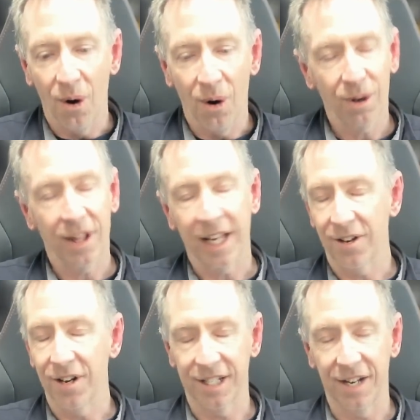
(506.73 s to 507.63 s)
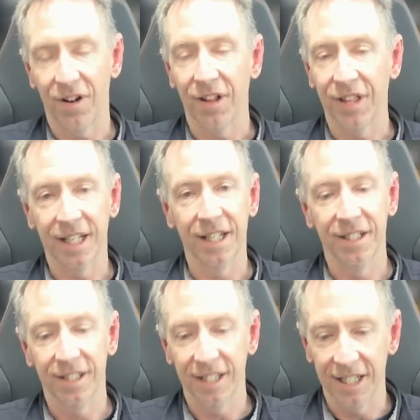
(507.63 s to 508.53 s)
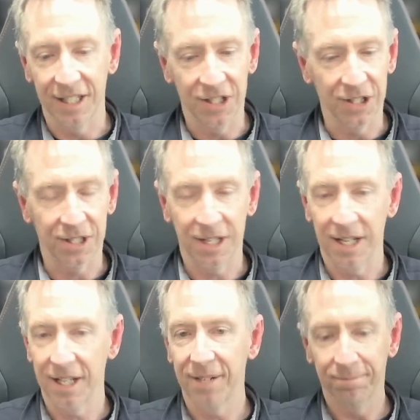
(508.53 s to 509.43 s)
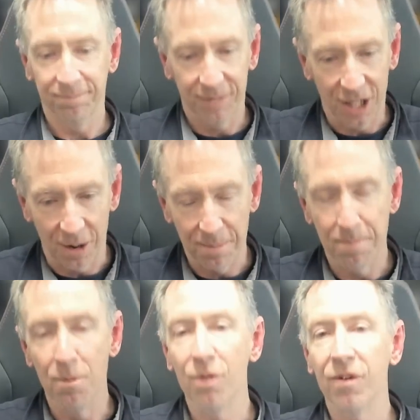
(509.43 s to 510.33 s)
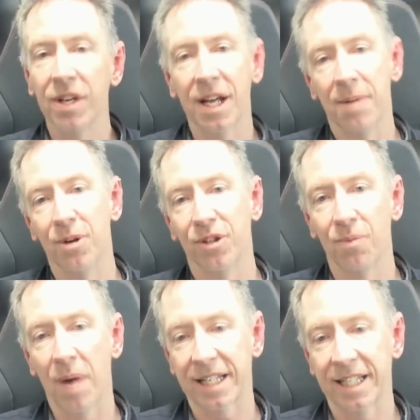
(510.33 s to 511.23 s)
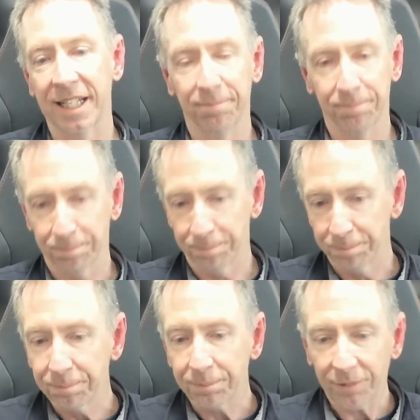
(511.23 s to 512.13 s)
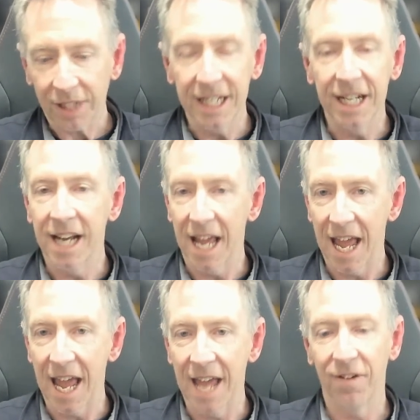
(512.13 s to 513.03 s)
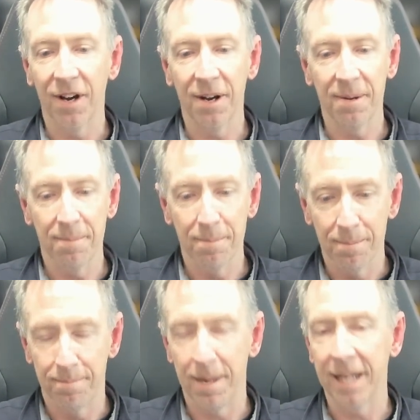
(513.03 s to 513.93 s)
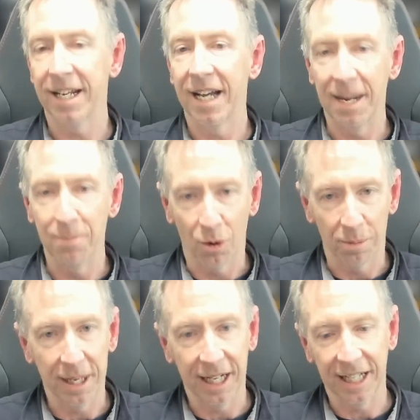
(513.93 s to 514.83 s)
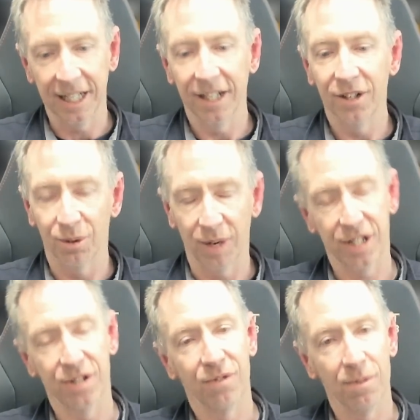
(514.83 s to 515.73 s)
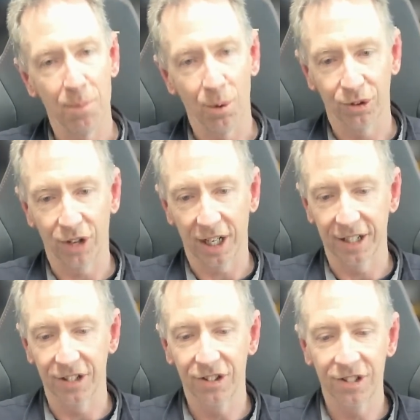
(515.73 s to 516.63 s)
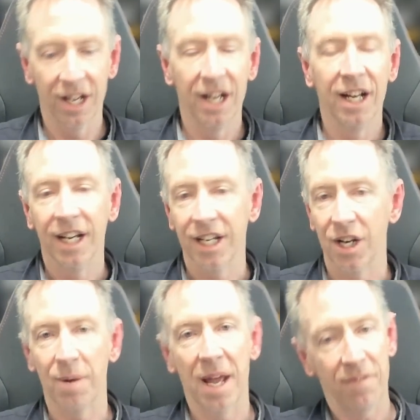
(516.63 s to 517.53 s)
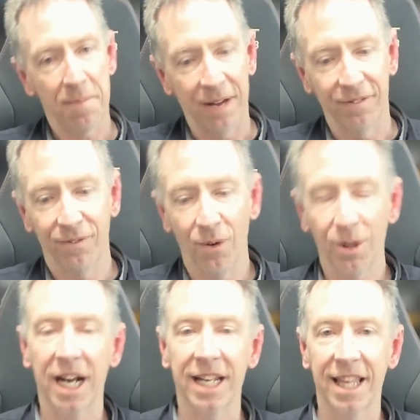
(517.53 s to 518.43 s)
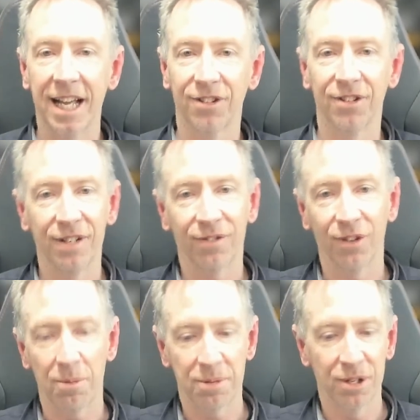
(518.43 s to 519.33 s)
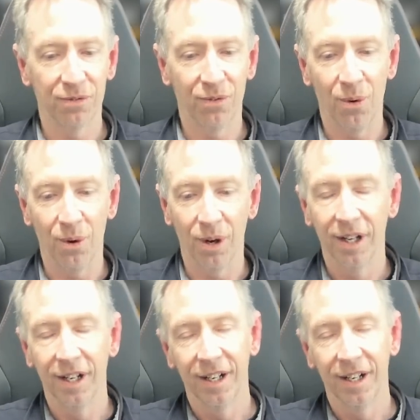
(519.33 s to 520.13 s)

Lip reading: All of that kind of stuff, I think, is just moving immersive waxing in an ever better and more appealing direction for more cyclists. We have about 48,000 different options for